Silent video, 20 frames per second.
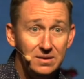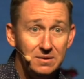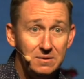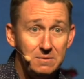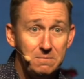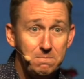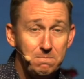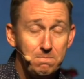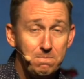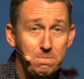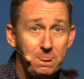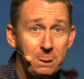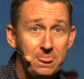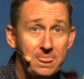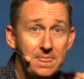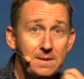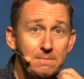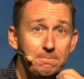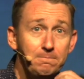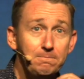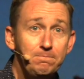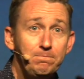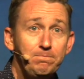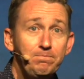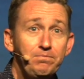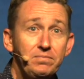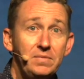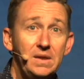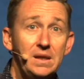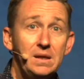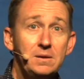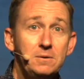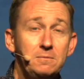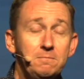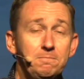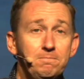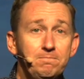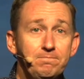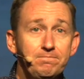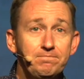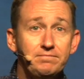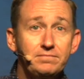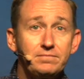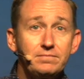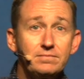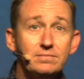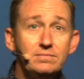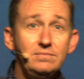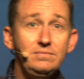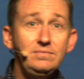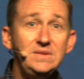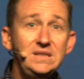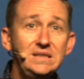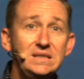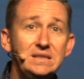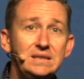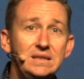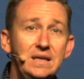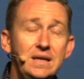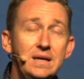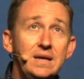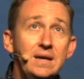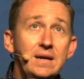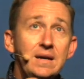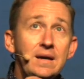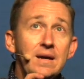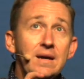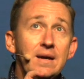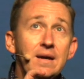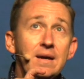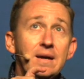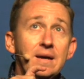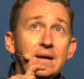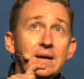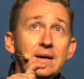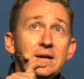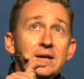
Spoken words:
No one is speaking in this clip.